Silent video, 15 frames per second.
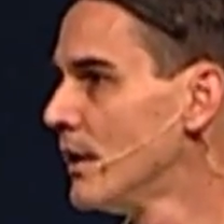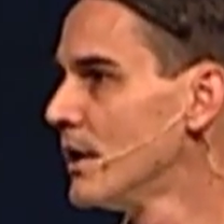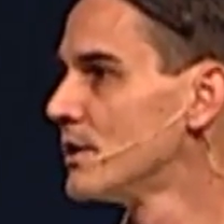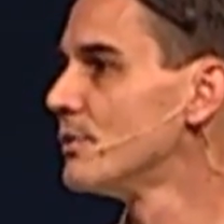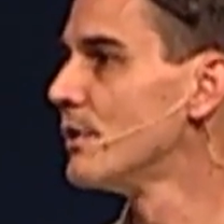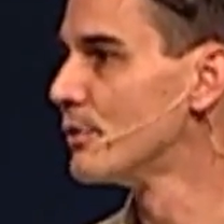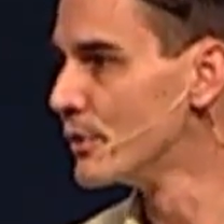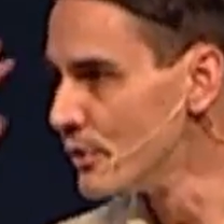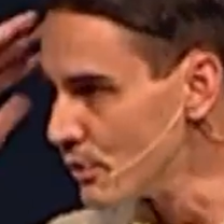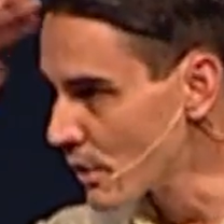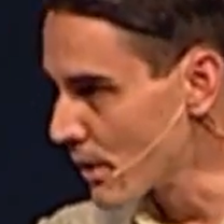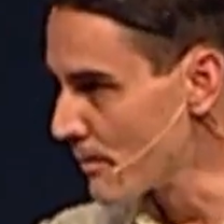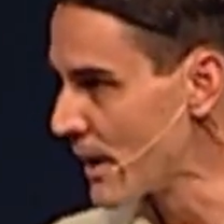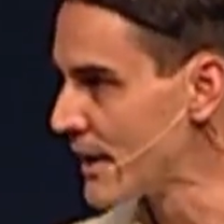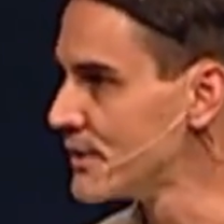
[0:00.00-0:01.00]
So we renew
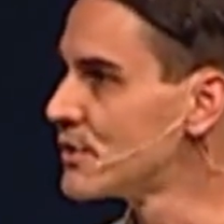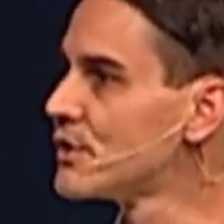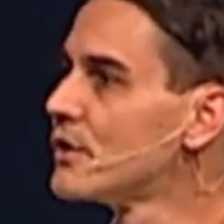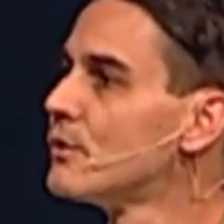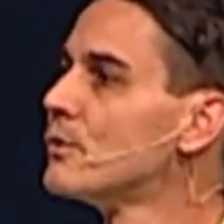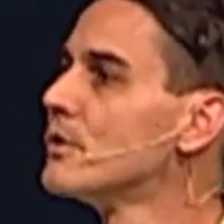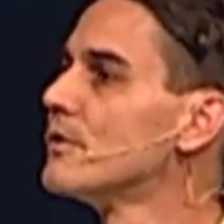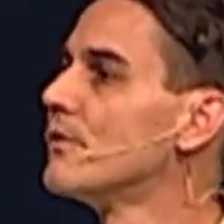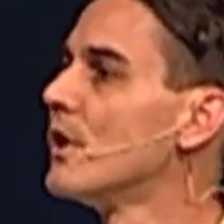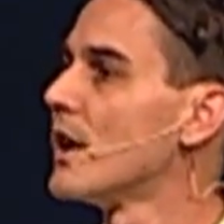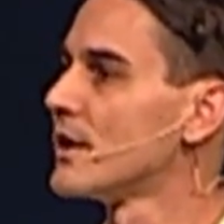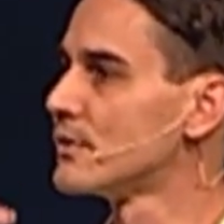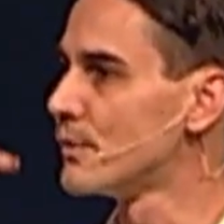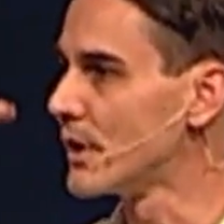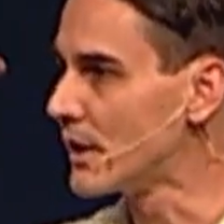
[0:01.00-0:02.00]
our minds to the Word of
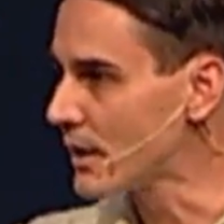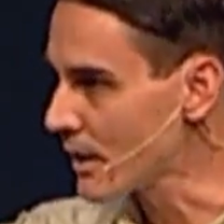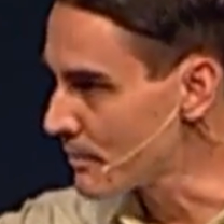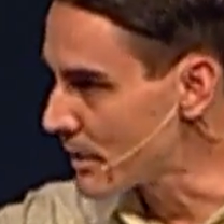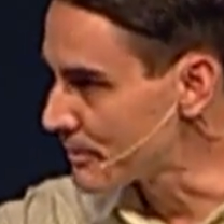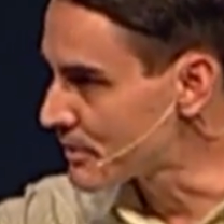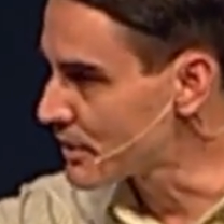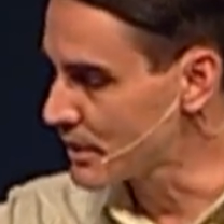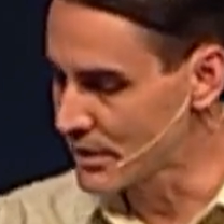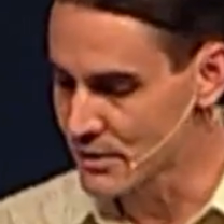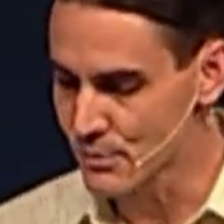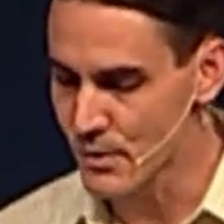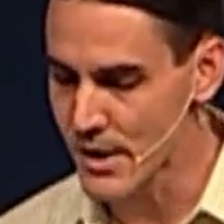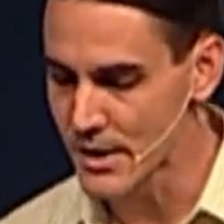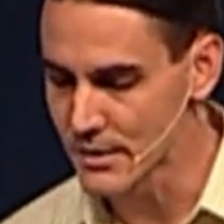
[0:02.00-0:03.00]
God as we come up to
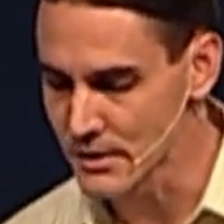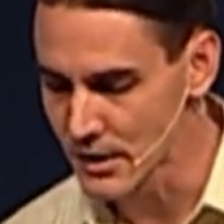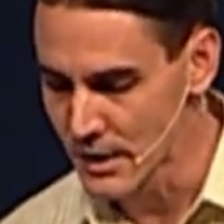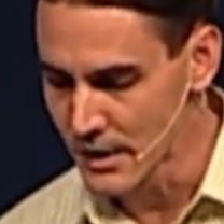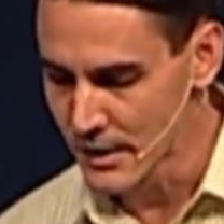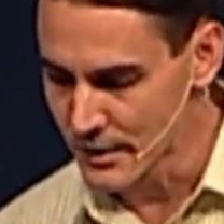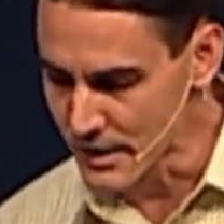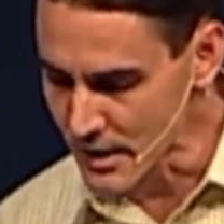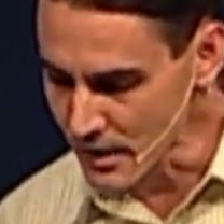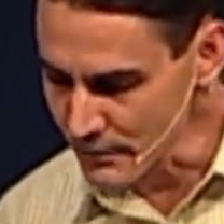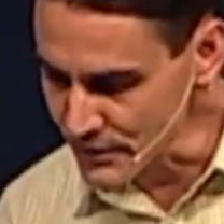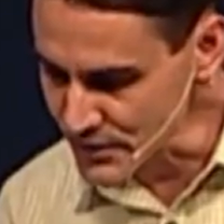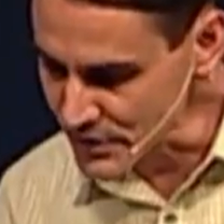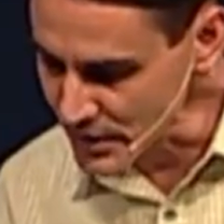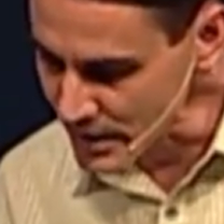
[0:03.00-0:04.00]
His ways. Now, all of
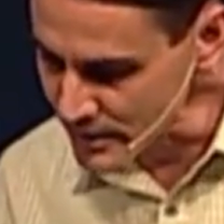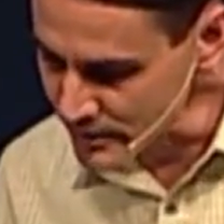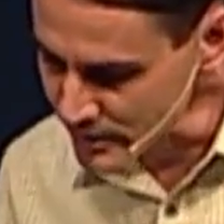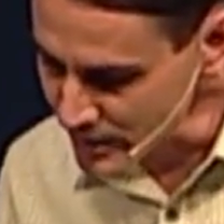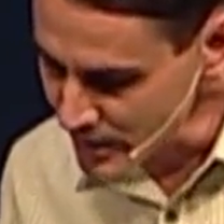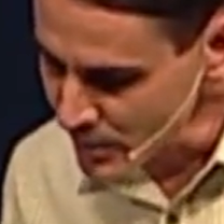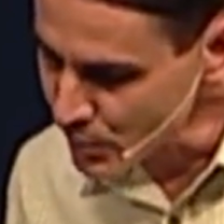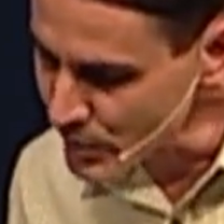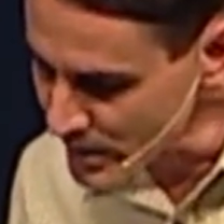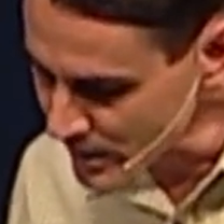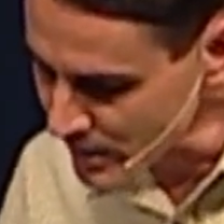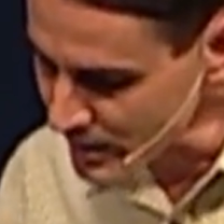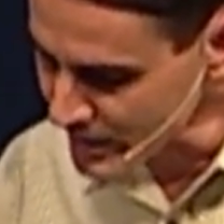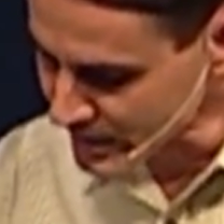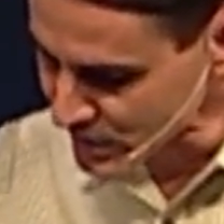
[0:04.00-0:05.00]
a sudden, we
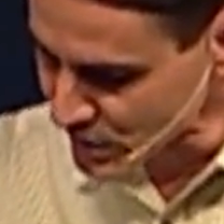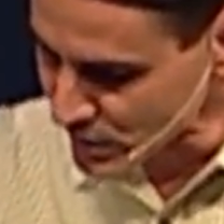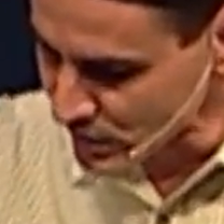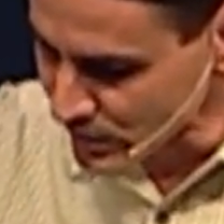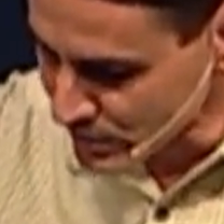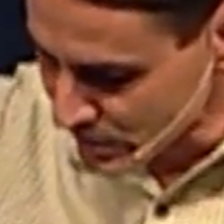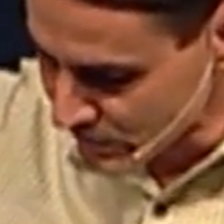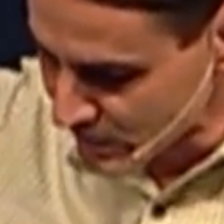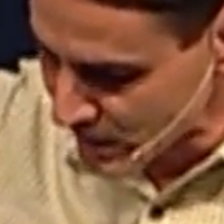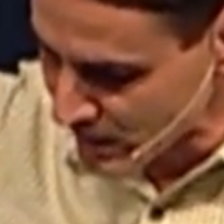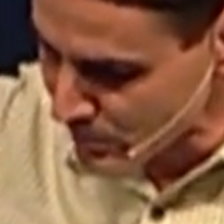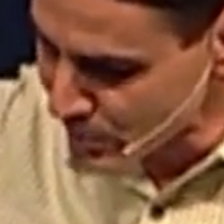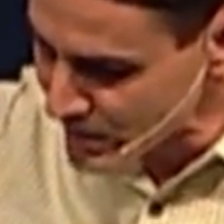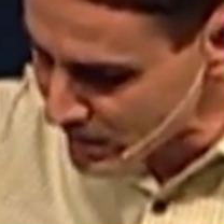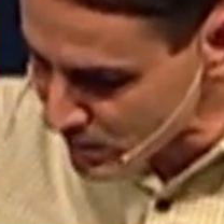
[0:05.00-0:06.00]
are exclusive to
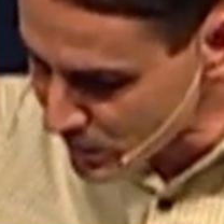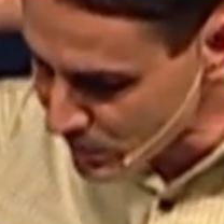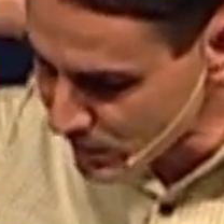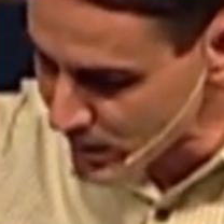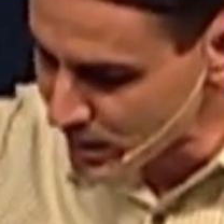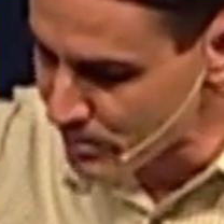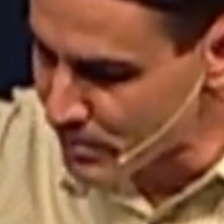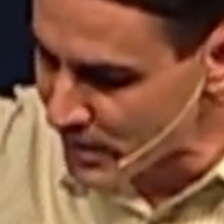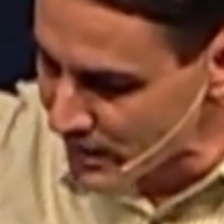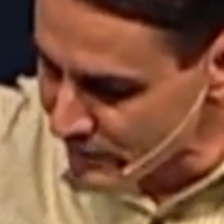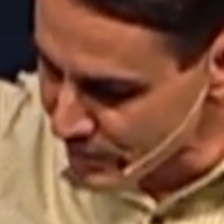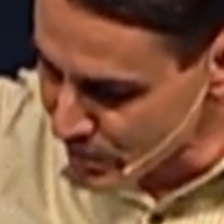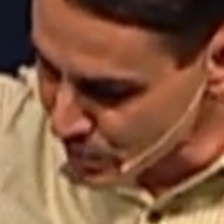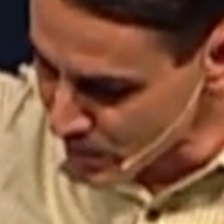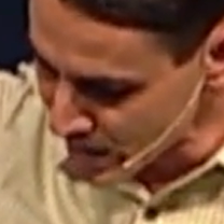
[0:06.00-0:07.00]
Him. We go
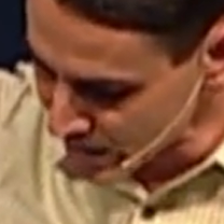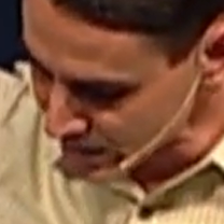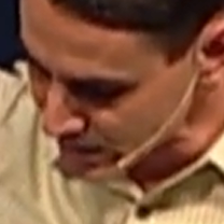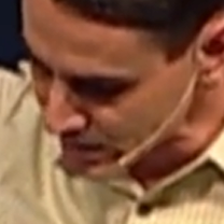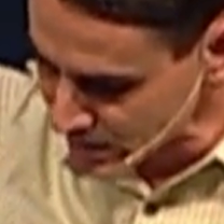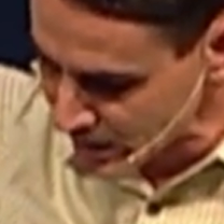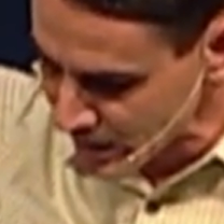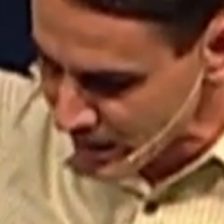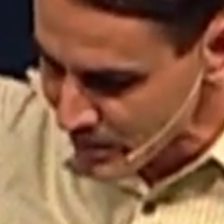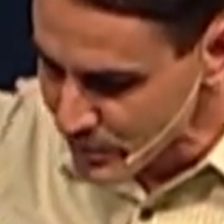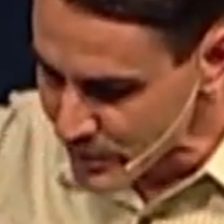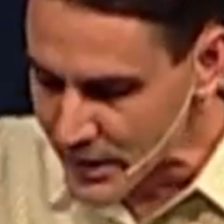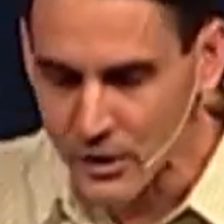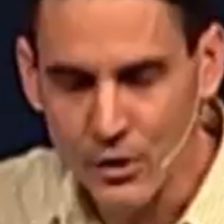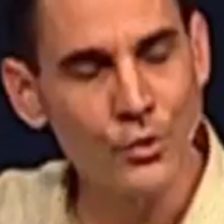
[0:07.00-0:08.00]
above the rest.
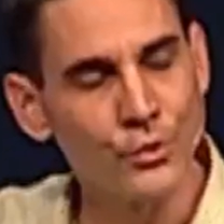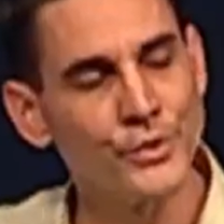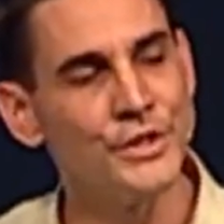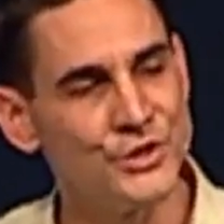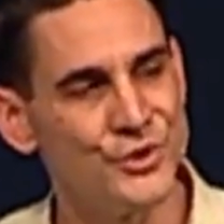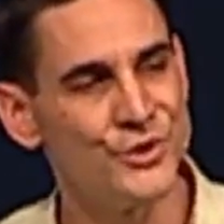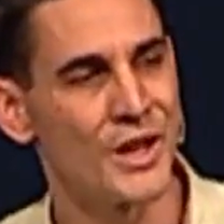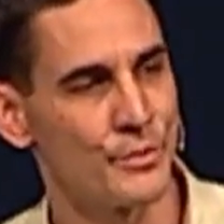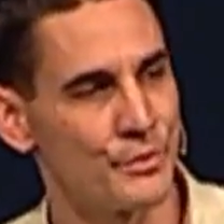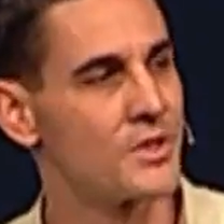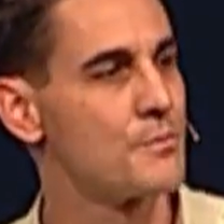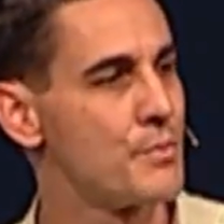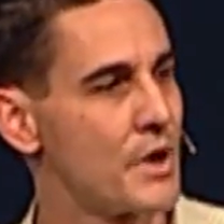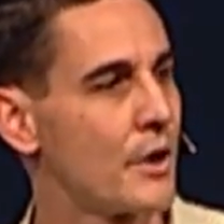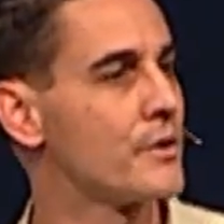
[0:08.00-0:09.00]
We can only do that with
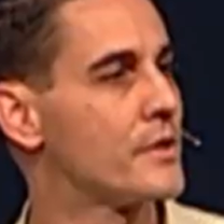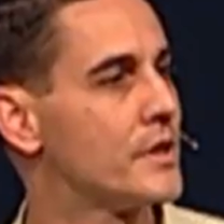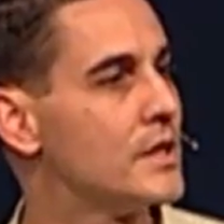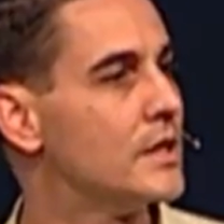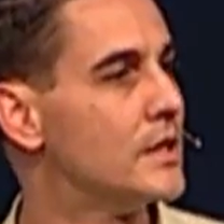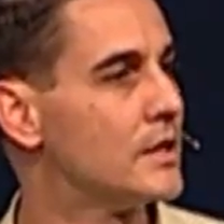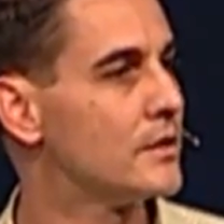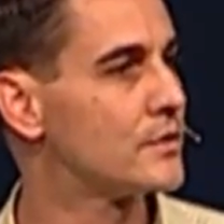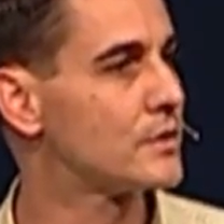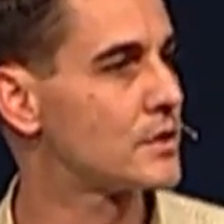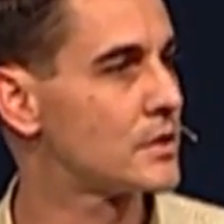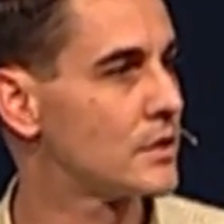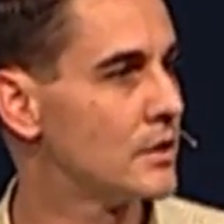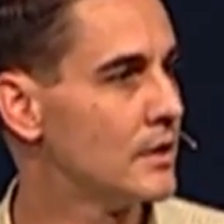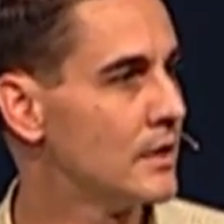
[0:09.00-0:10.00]
the power that He
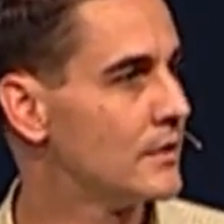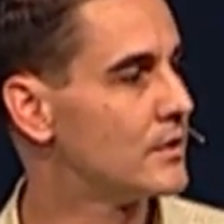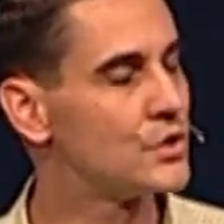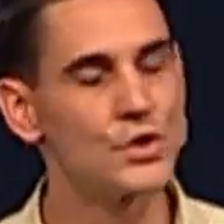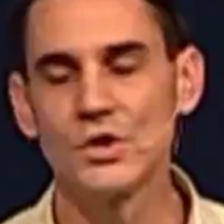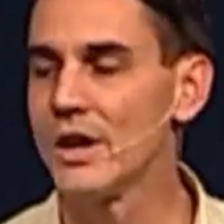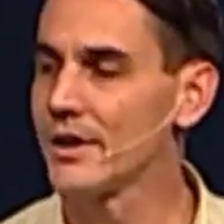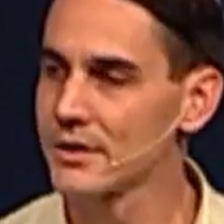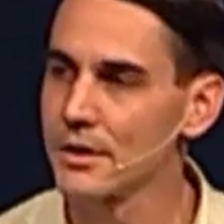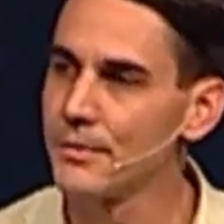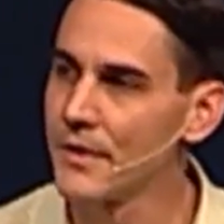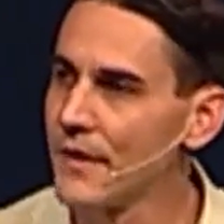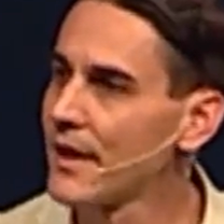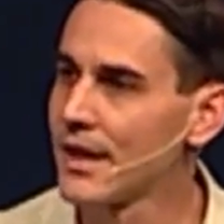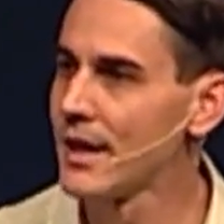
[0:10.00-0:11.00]
gives. This is not
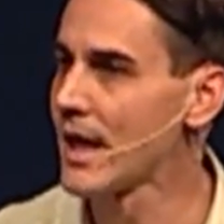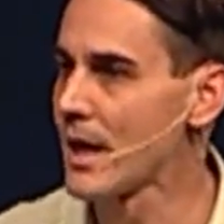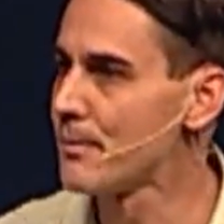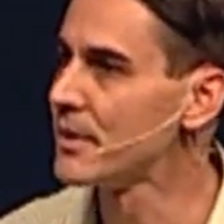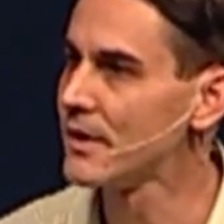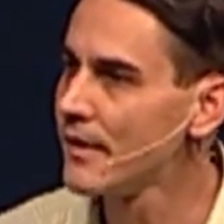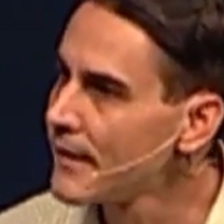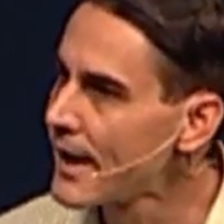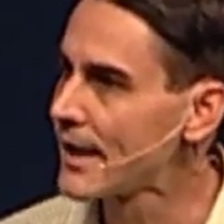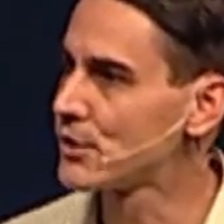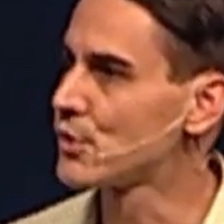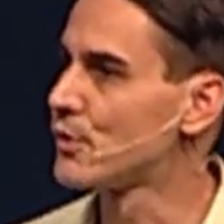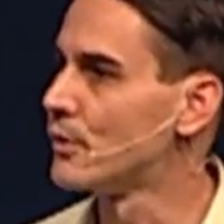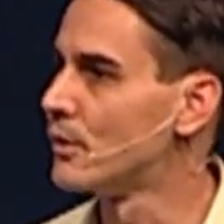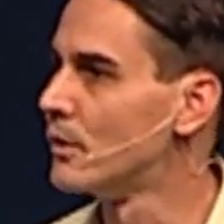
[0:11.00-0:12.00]
something that can happen in the
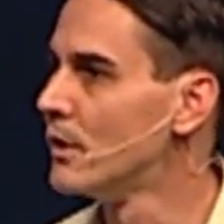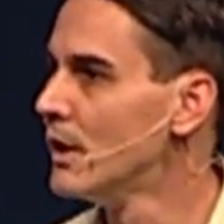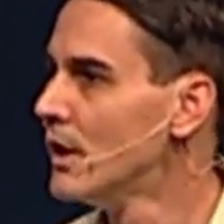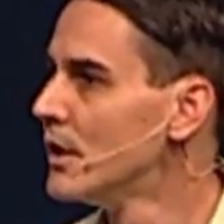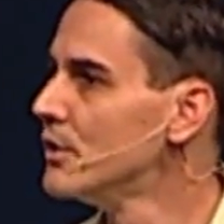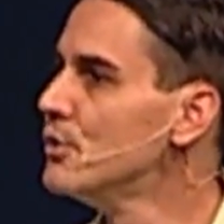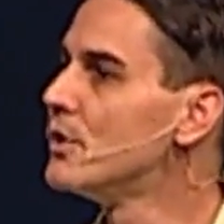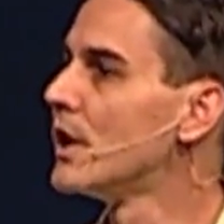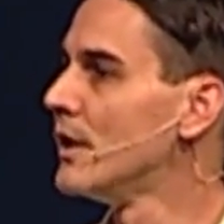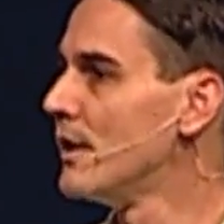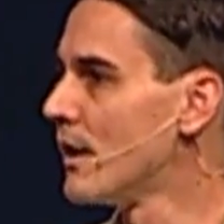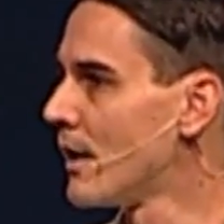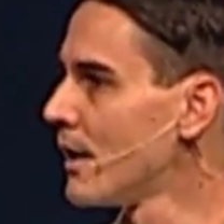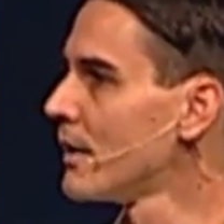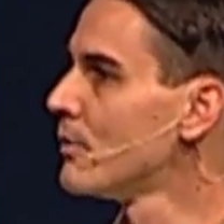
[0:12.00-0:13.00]
natural. You
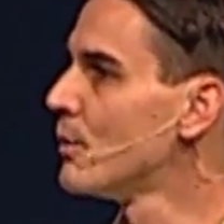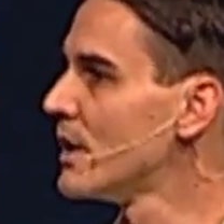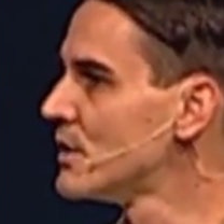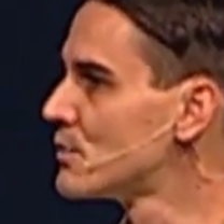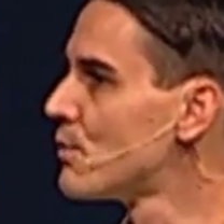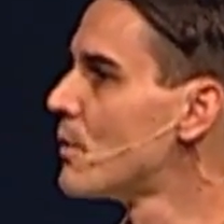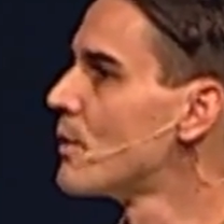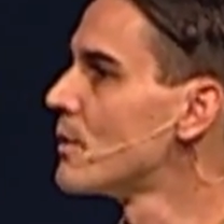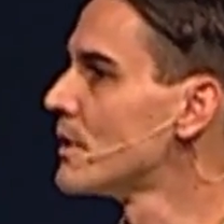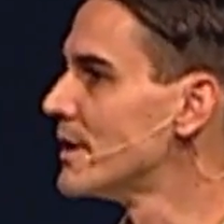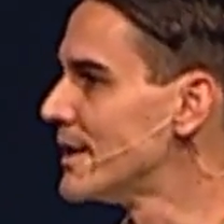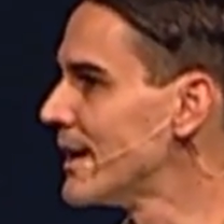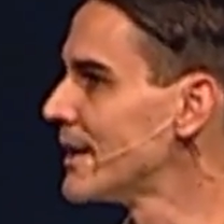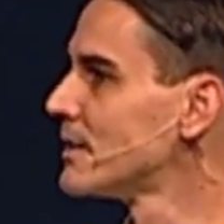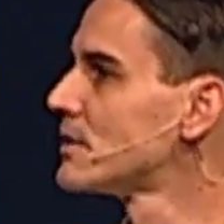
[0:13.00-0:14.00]
cannot wage war
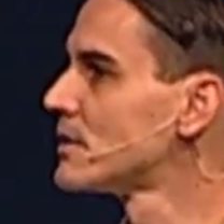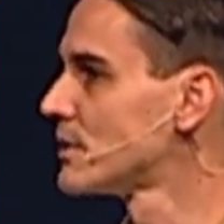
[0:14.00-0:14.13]
against